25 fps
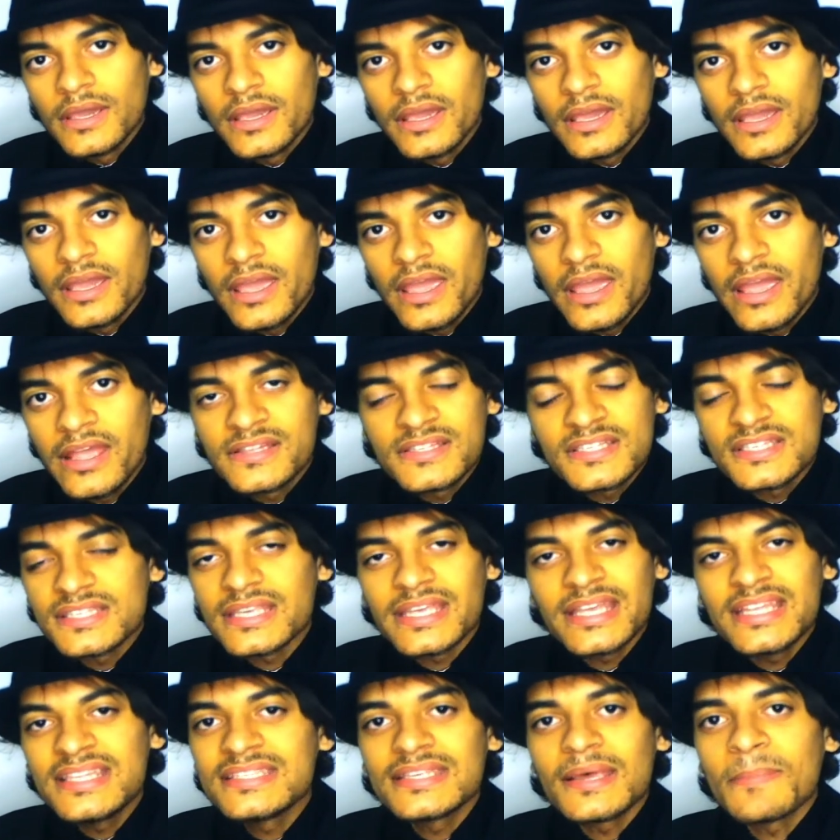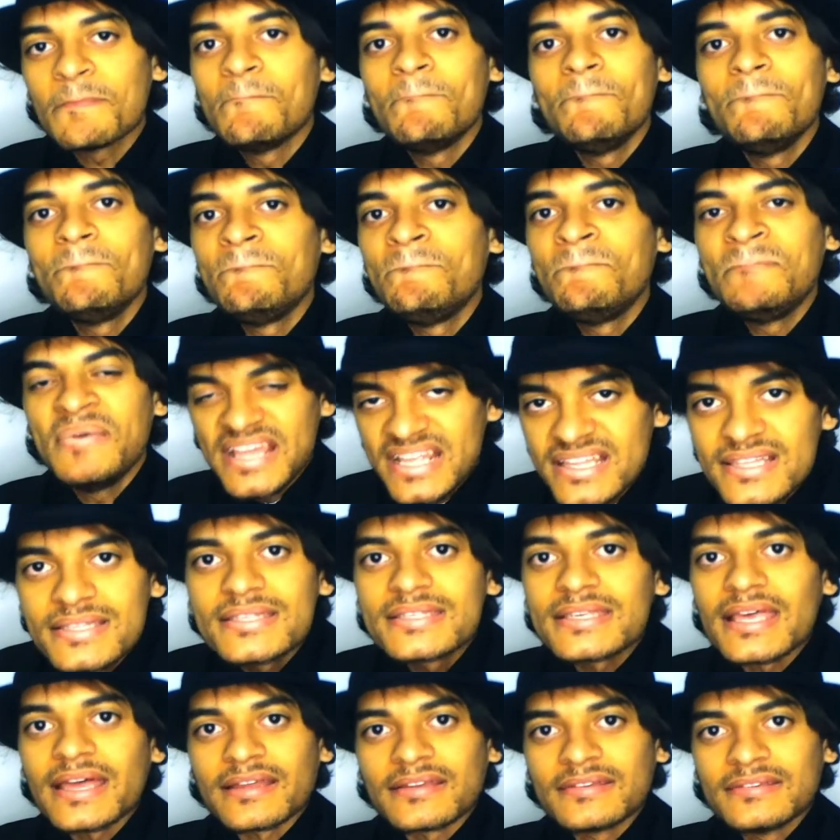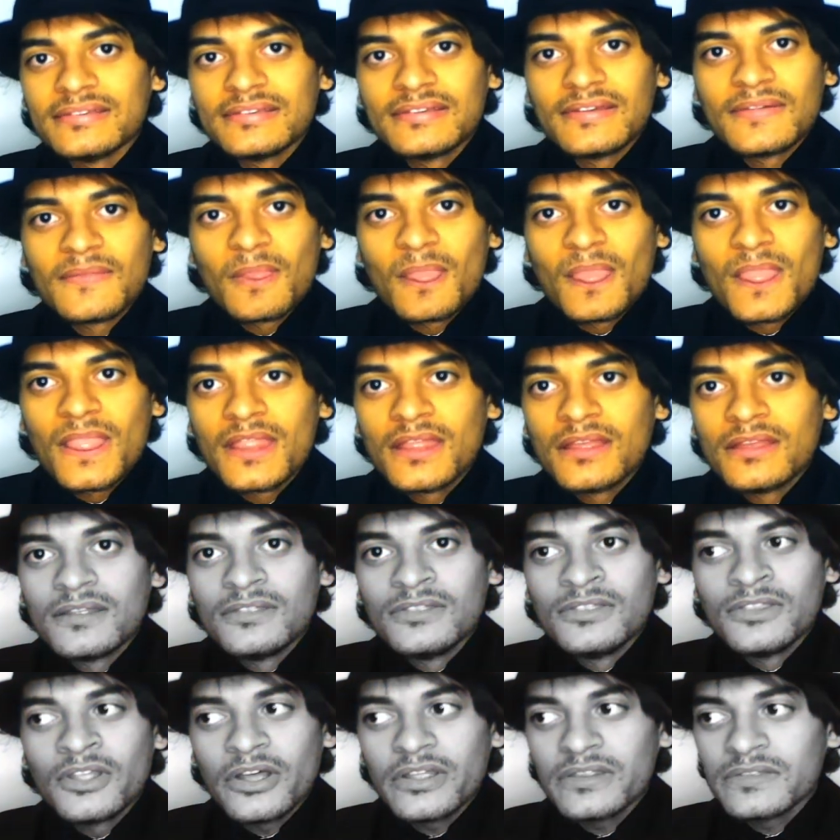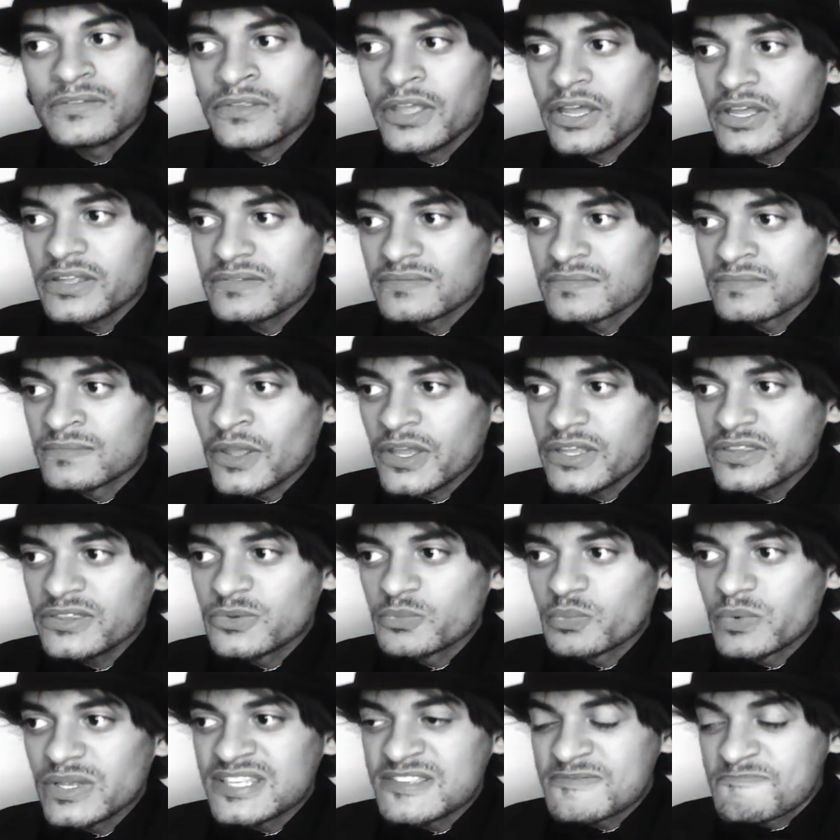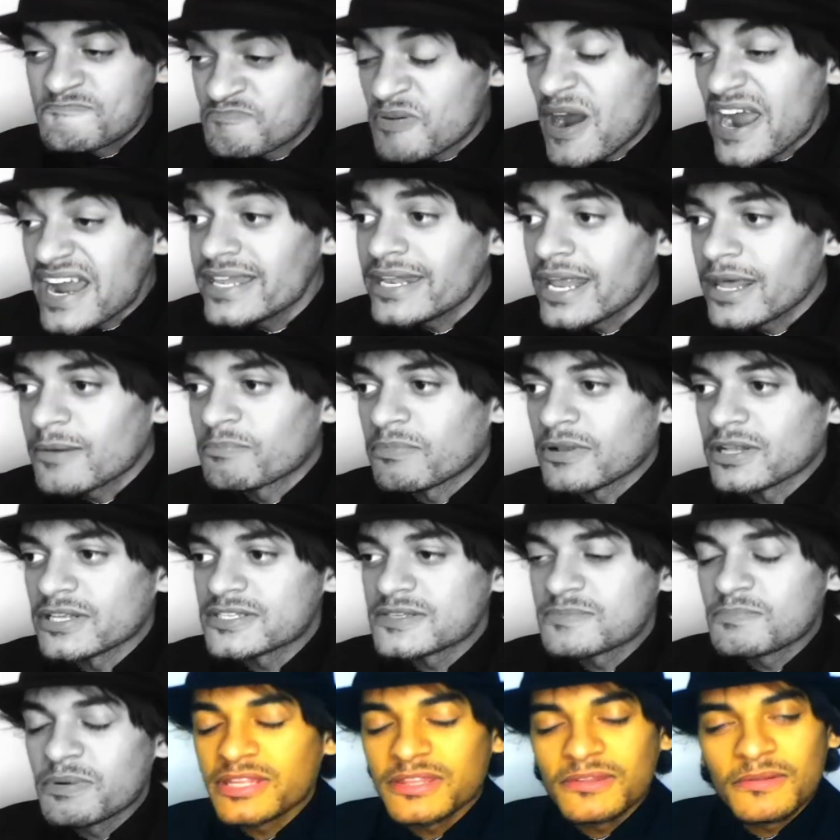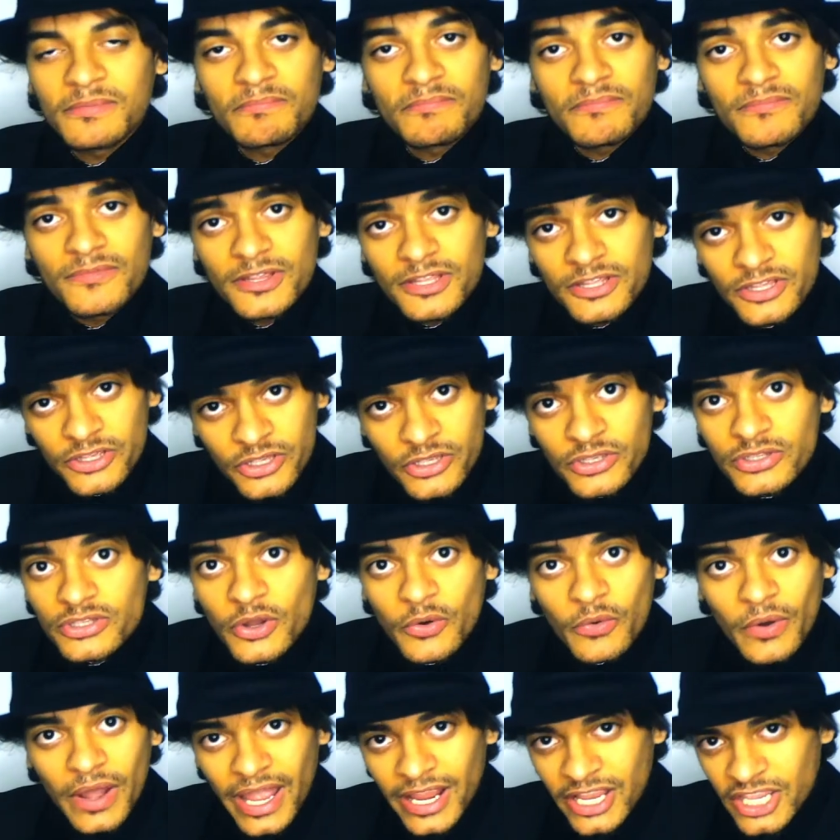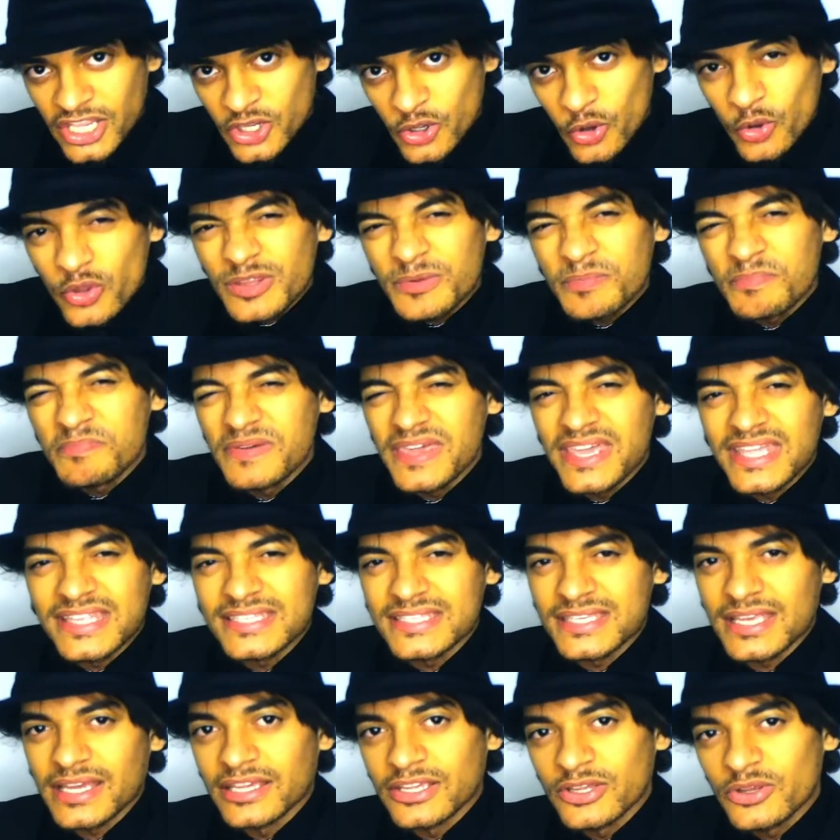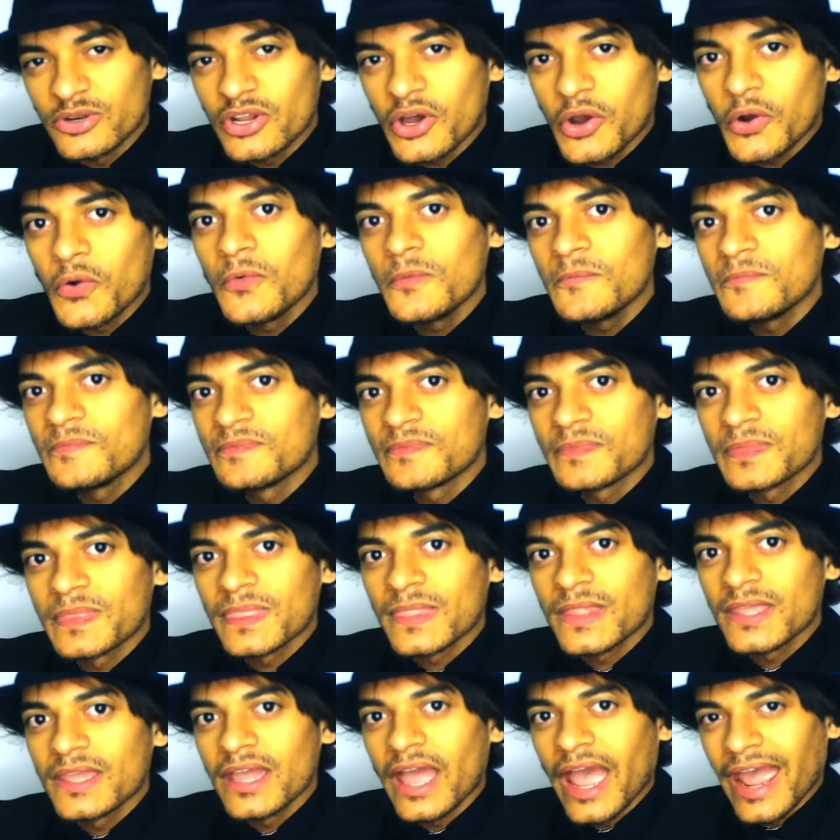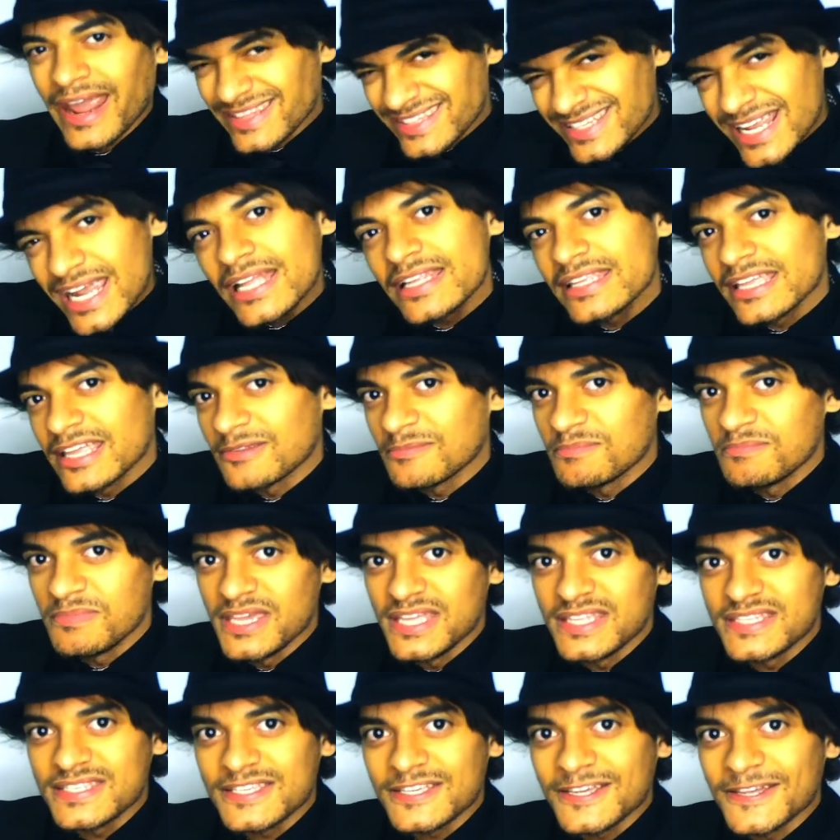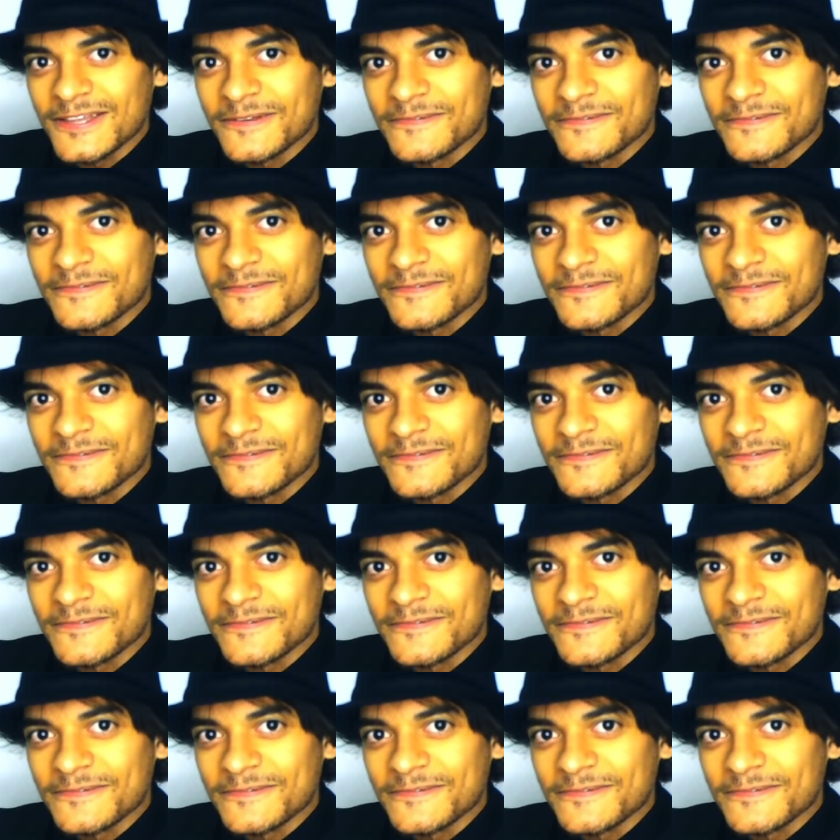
it's a pizza, not with pineapples, but you know, a good pizza, you know, Italian pizza.